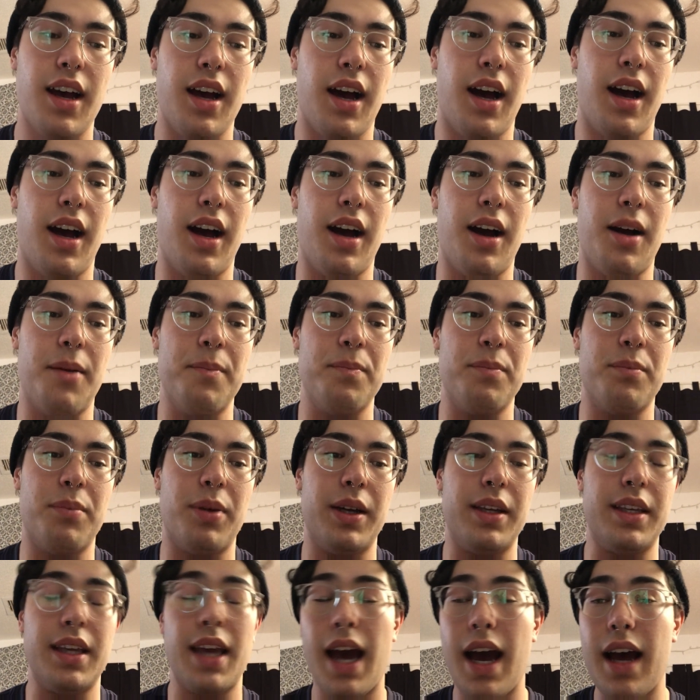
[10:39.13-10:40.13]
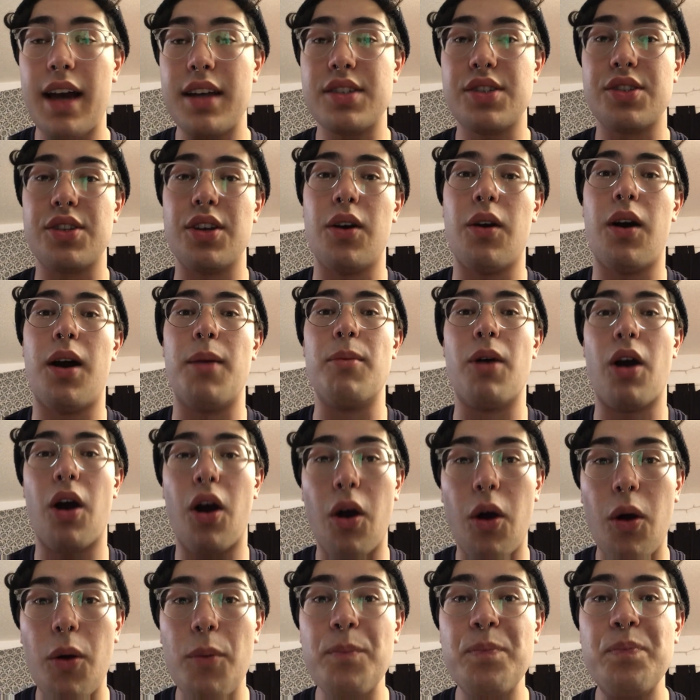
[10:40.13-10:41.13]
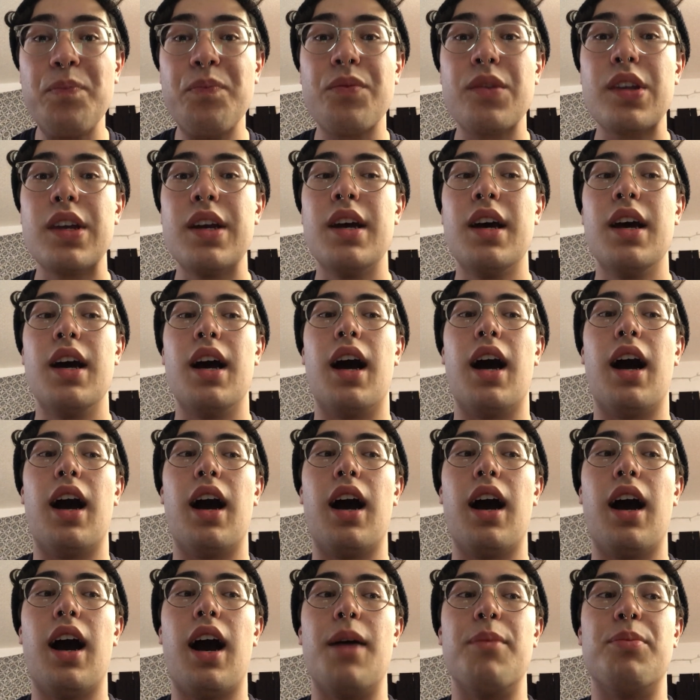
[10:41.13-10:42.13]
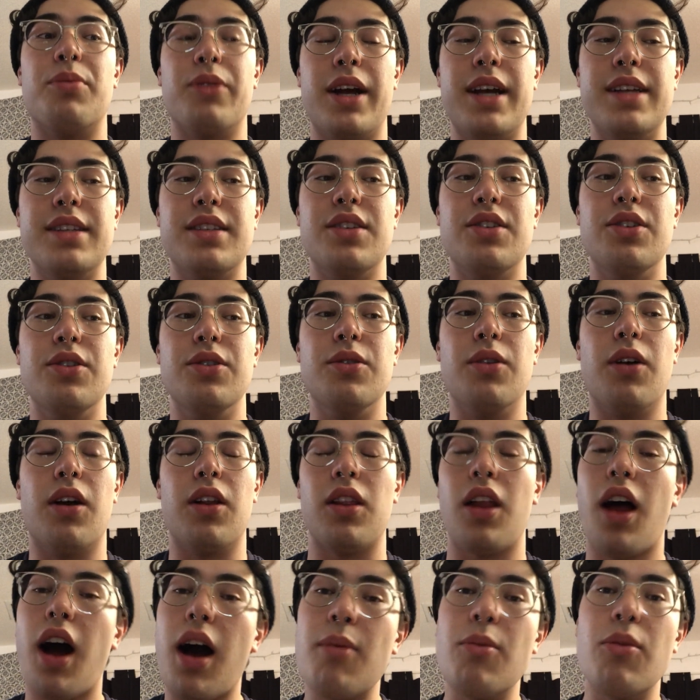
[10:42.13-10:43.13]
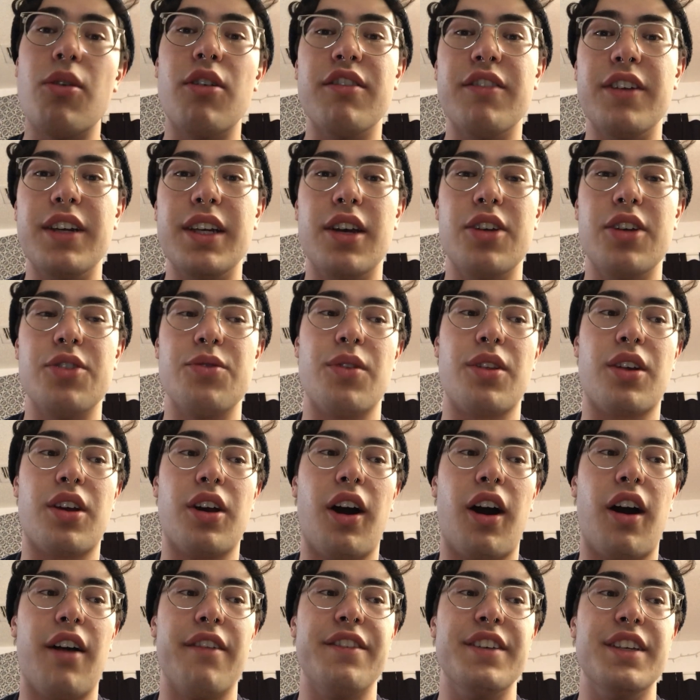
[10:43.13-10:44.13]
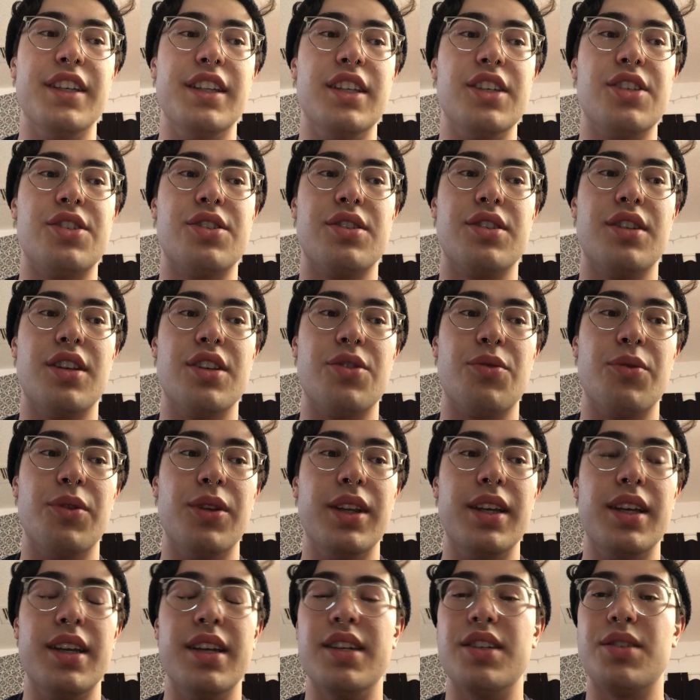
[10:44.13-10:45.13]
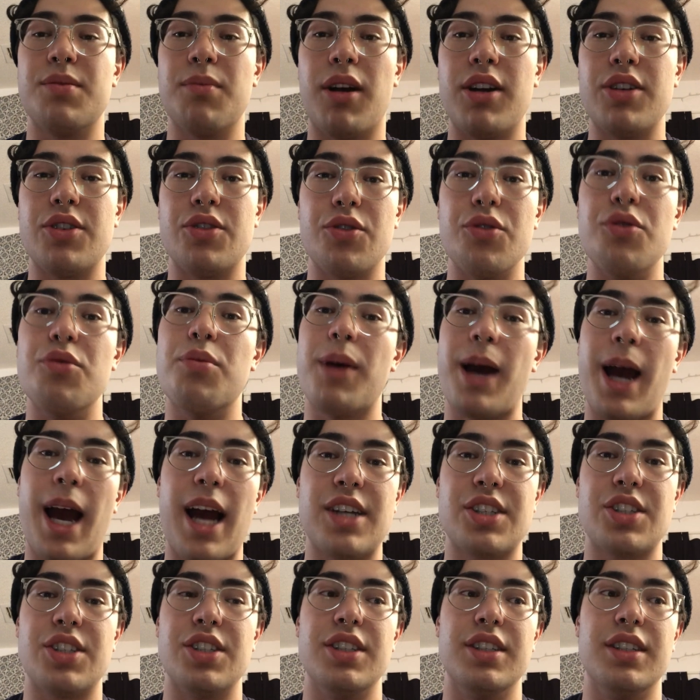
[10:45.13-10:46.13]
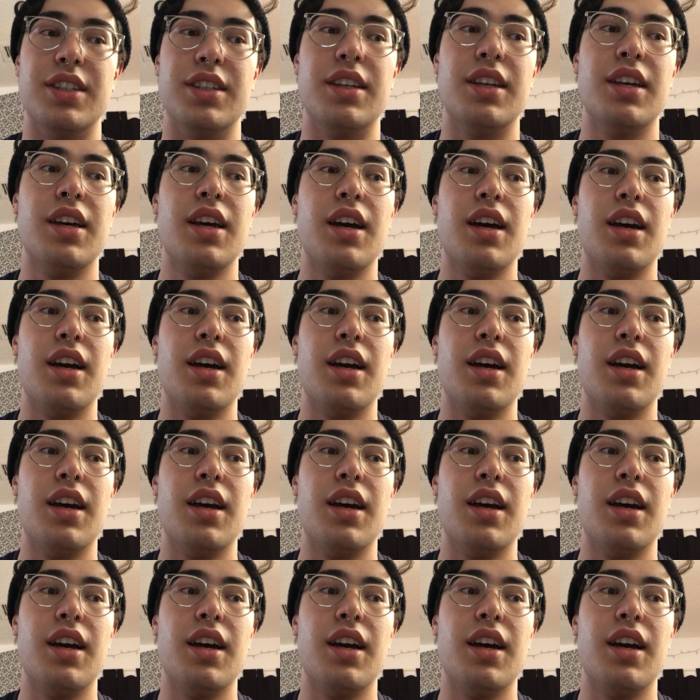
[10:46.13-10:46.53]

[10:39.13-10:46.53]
But yeah, so I'm home. I plan to do a lot more videos with coffee. This really is my true passion.